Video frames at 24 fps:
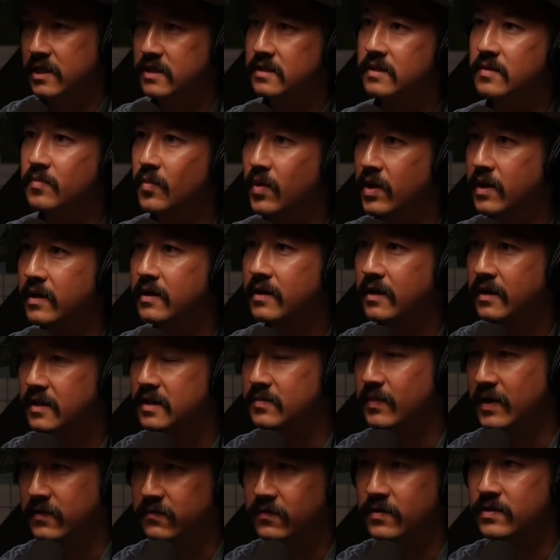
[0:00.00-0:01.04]
Jason Markk.
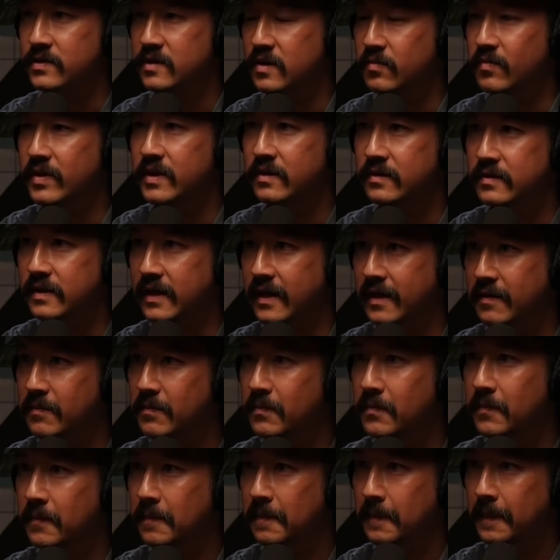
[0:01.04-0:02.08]
It's my okay. first and middle
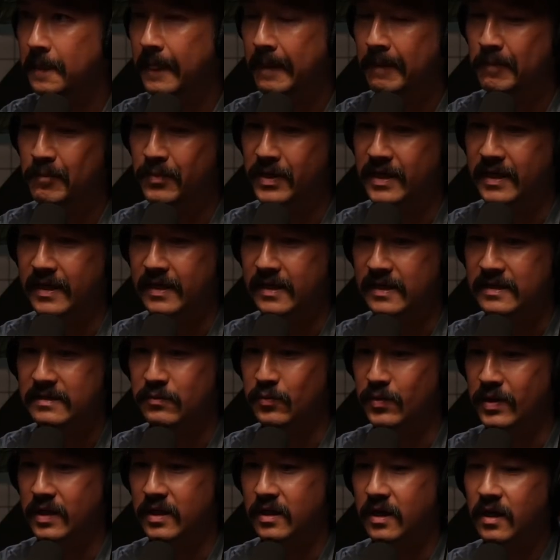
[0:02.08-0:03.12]
name, but it.
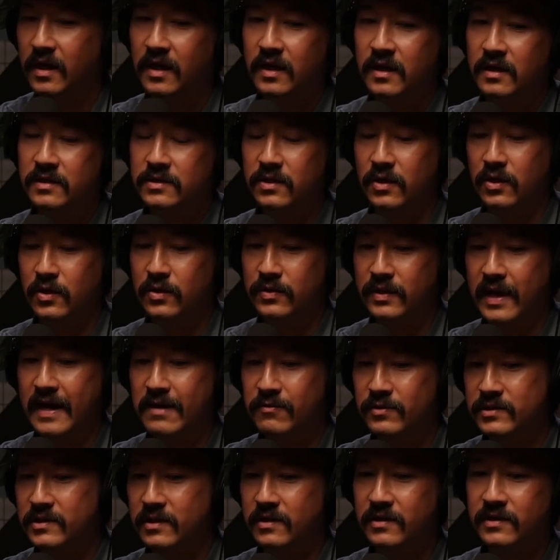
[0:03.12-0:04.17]
So
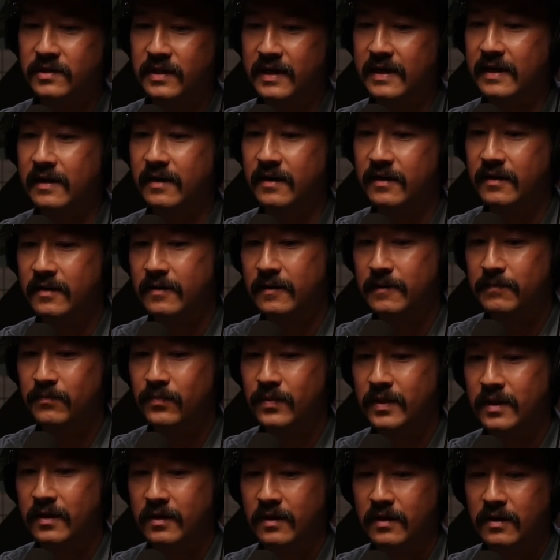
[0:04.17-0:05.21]
that was all like,
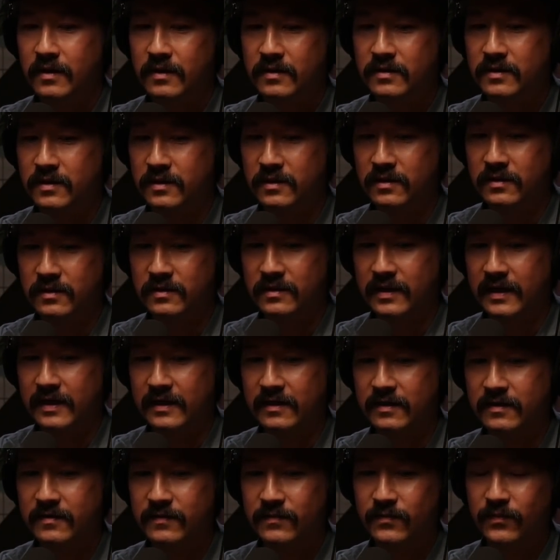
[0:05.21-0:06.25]
the
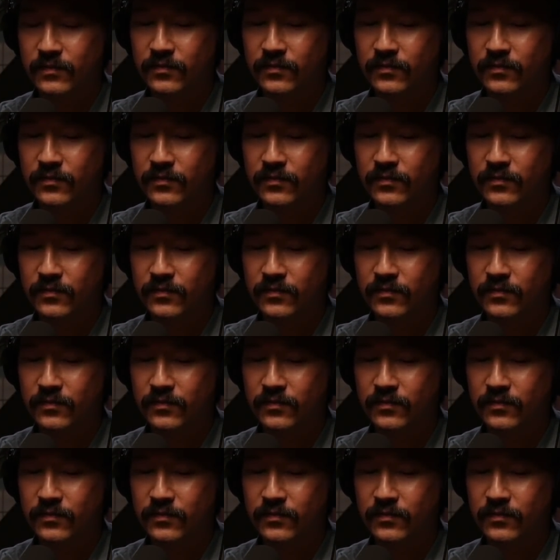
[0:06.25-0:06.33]
like.